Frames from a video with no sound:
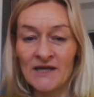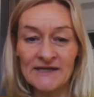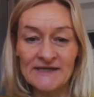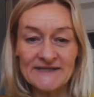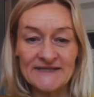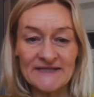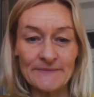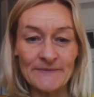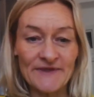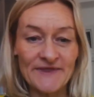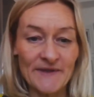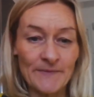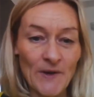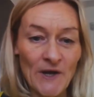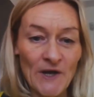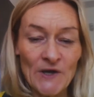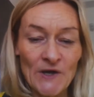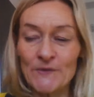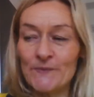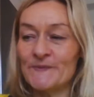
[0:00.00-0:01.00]
Timothy
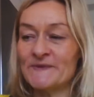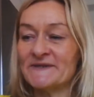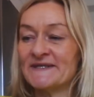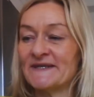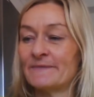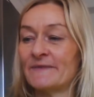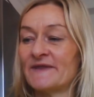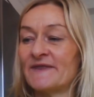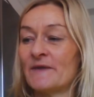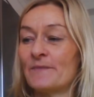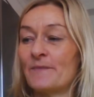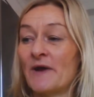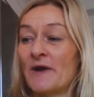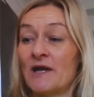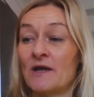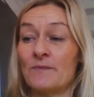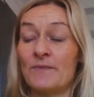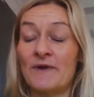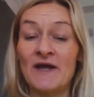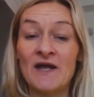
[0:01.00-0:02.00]

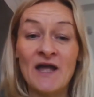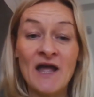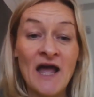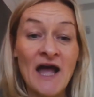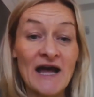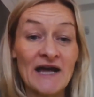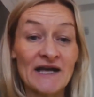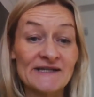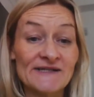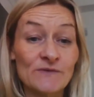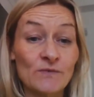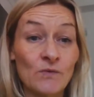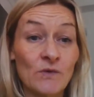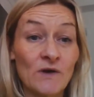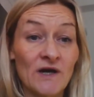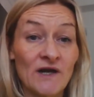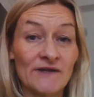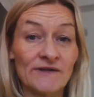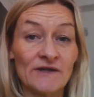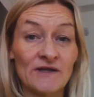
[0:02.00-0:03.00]
Pope has
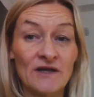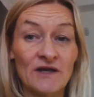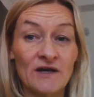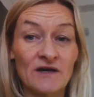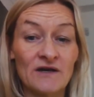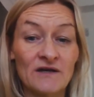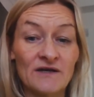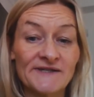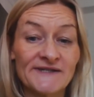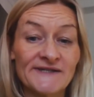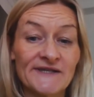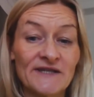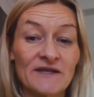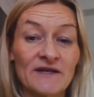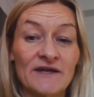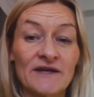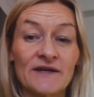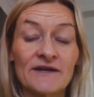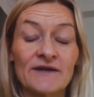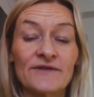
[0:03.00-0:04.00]
one last
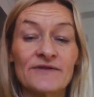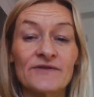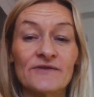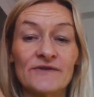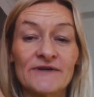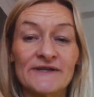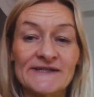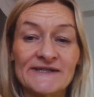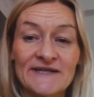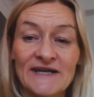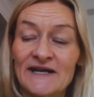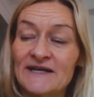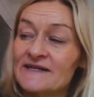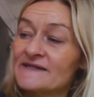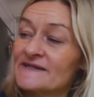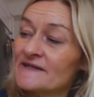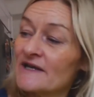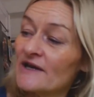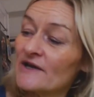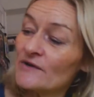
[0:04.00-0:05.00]
look through his
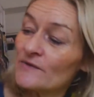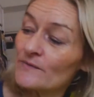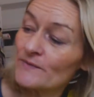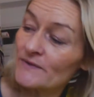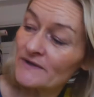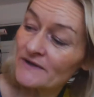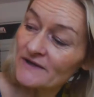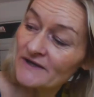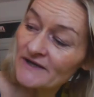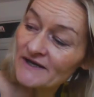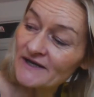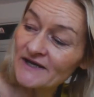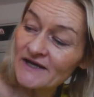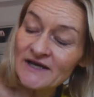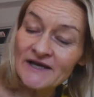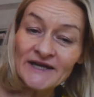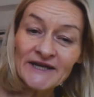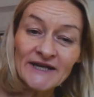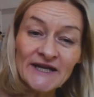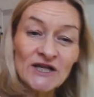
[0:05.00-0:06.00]
telescope.
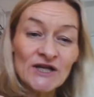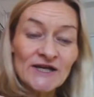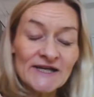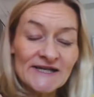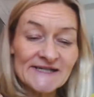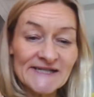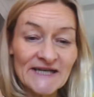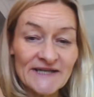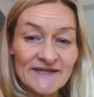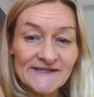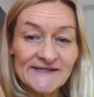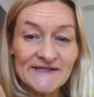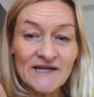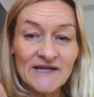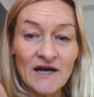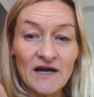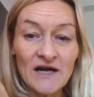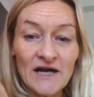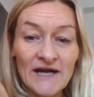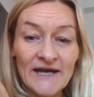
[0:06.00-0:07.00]
He looks at the
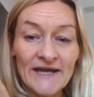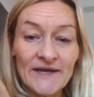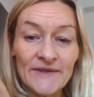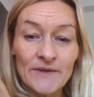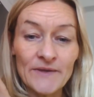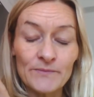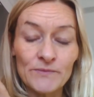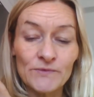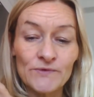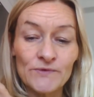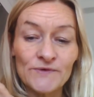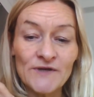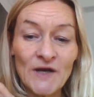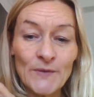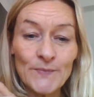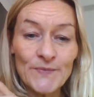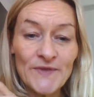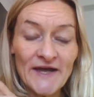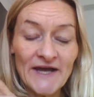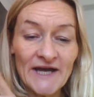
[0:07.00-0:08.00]
sky and the moon
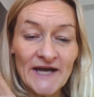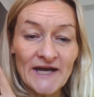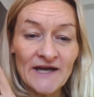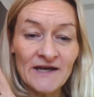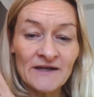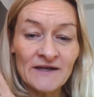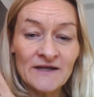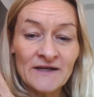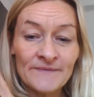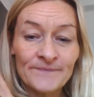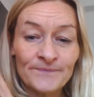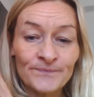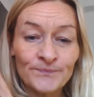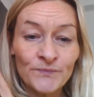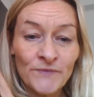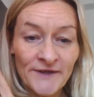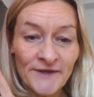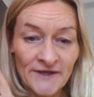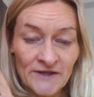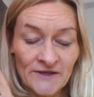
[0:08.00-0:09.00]
up there.
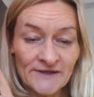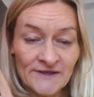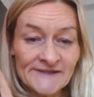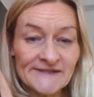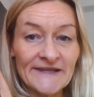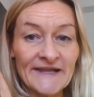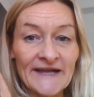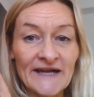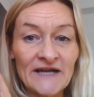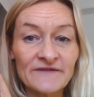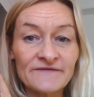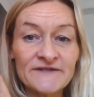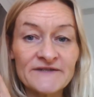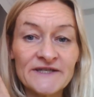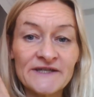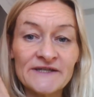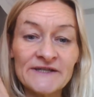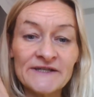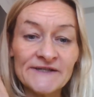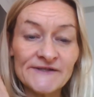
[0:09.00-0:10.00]
He looks left,
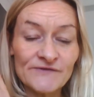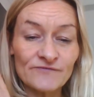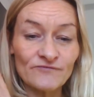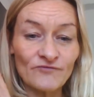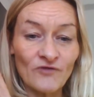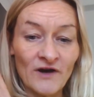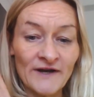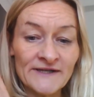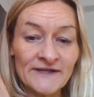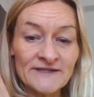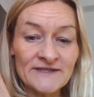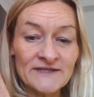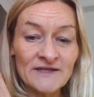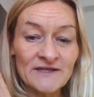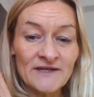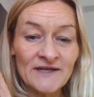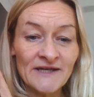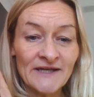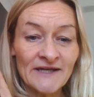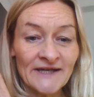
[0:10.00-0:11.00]
he looks right,
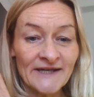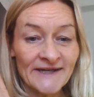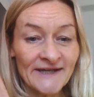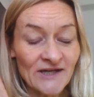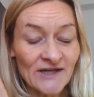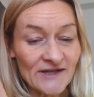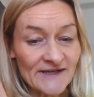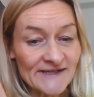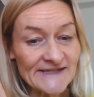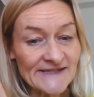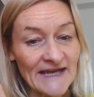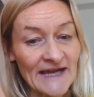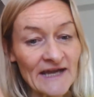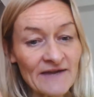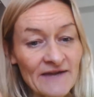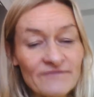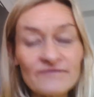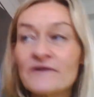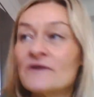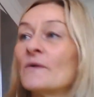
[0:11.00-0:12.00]
he looks
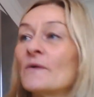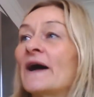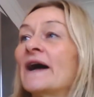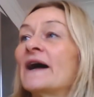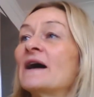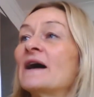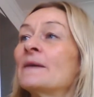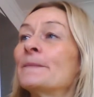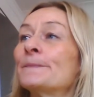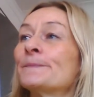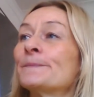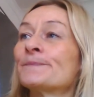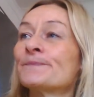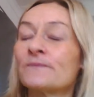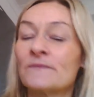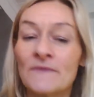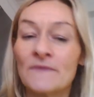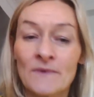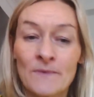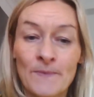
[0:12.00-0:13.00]
everywhere.
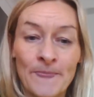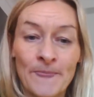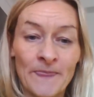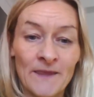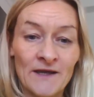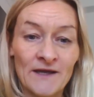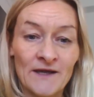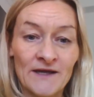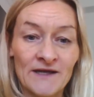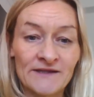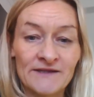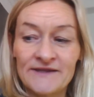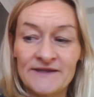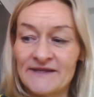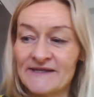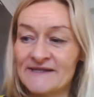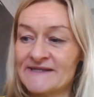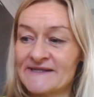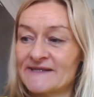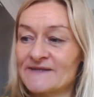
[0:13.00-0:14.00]
And
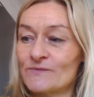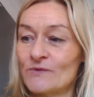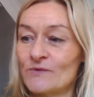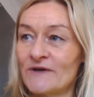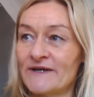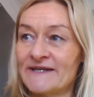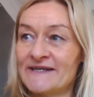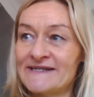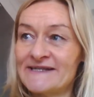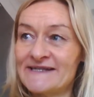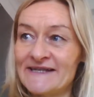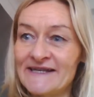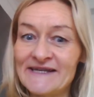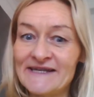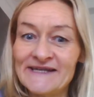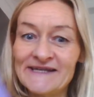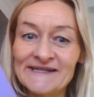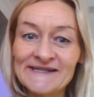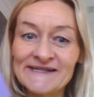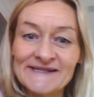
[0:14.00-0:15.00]
this is what he
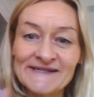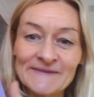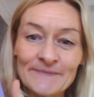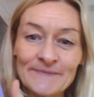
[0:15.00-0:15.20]
sees.